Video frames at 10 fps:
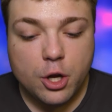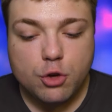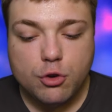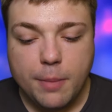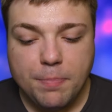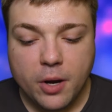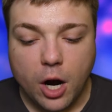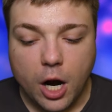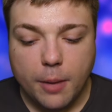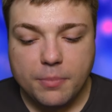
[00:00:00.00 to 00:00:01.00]
Drape your
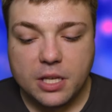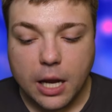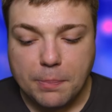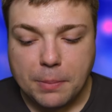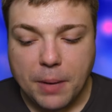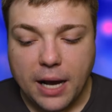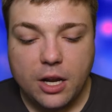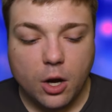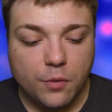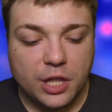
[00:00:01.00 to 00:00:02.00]
arms and upper body
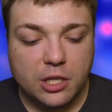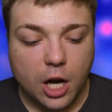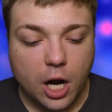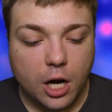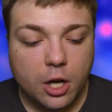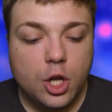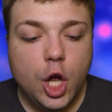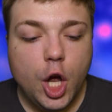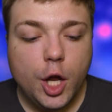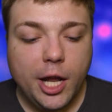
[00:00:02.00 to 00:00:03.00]
over the dog
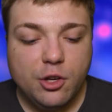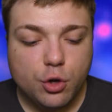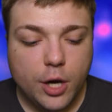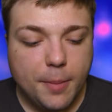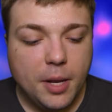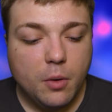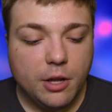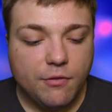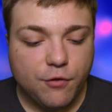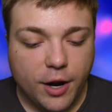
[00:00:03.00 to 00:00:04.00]
and trim
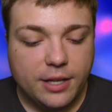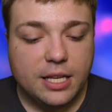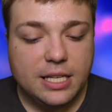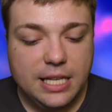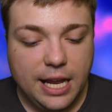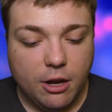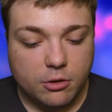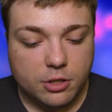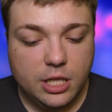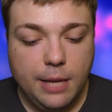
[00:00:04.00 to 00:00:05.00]
the front
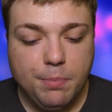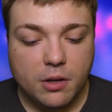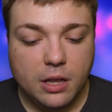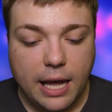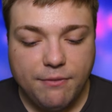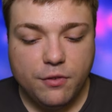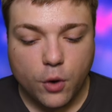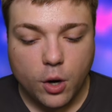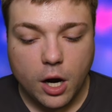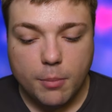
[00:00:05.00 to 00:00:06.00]
nails. Keep your left
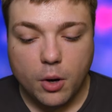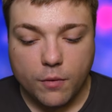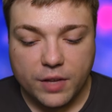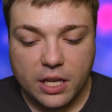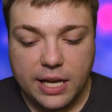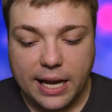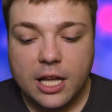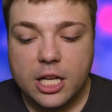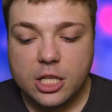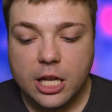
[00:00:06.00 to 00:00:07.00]
forearm over the neck
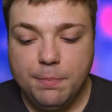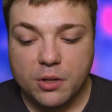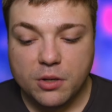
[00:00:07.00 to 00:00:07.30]
to keep your